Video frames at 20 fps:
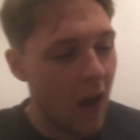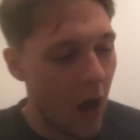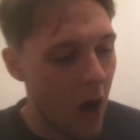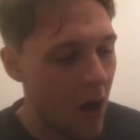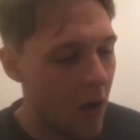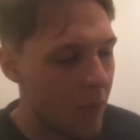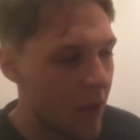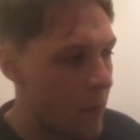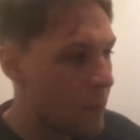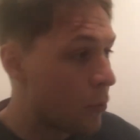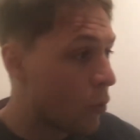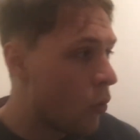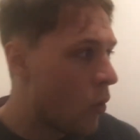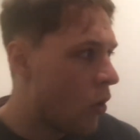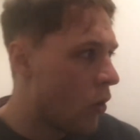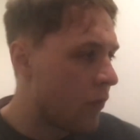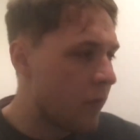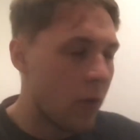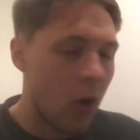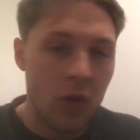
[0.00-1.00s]
They brought
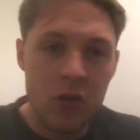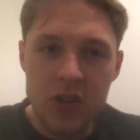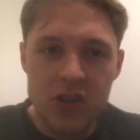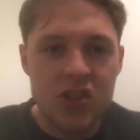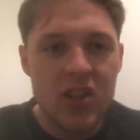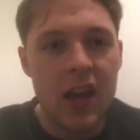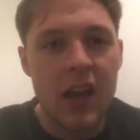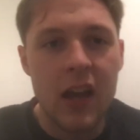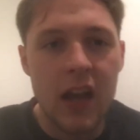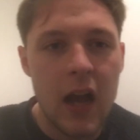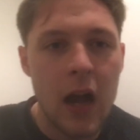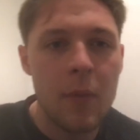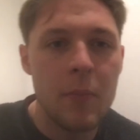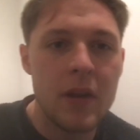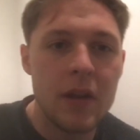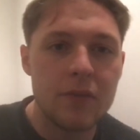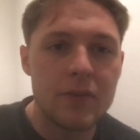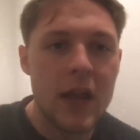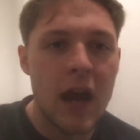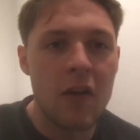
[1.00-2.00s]
off on the second
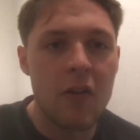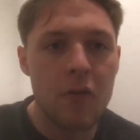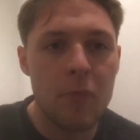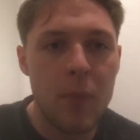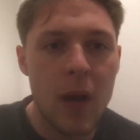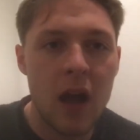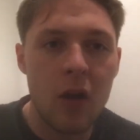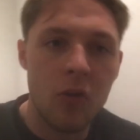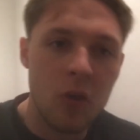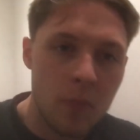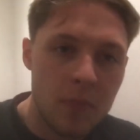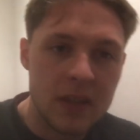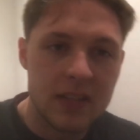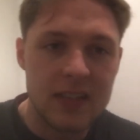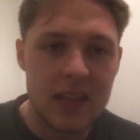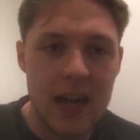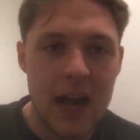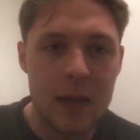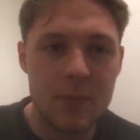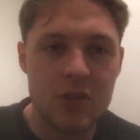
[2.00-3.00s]
coming of Gareth Bale that
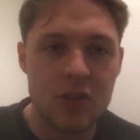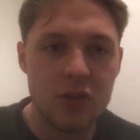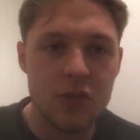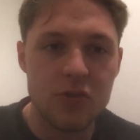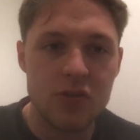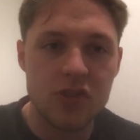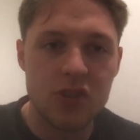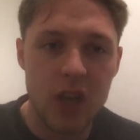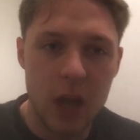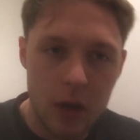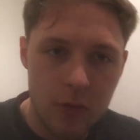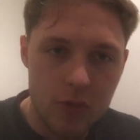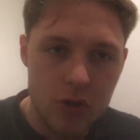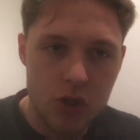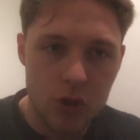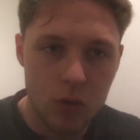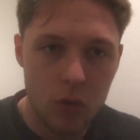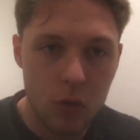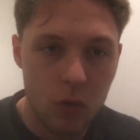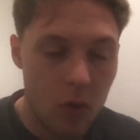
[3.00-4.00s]
missed an absolute sitter,
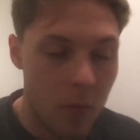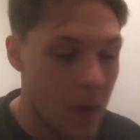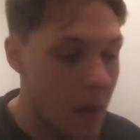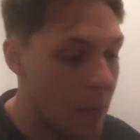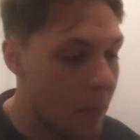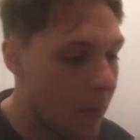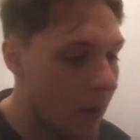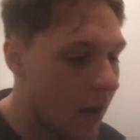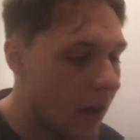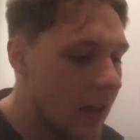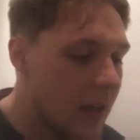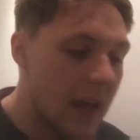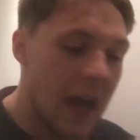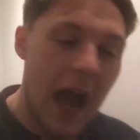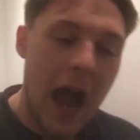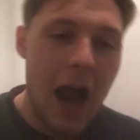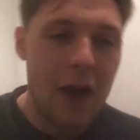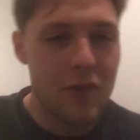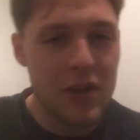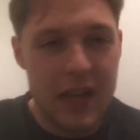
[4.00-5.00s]
as you'll all remember.
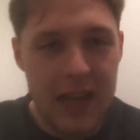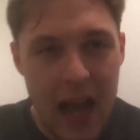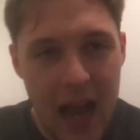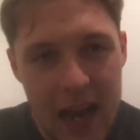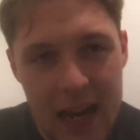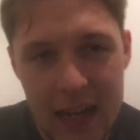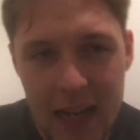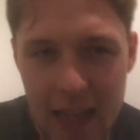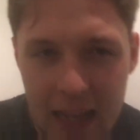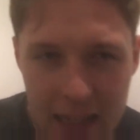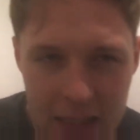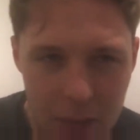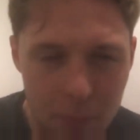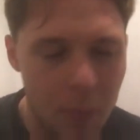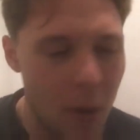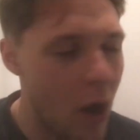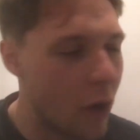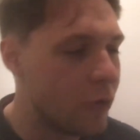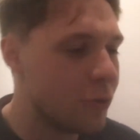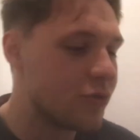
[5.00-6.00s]
Harry Kane hit the
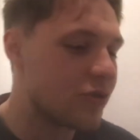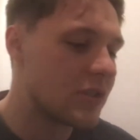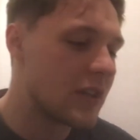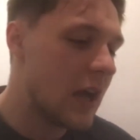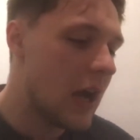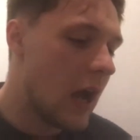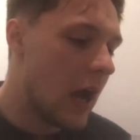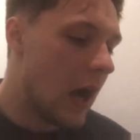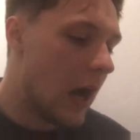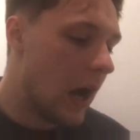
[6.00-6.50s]
post.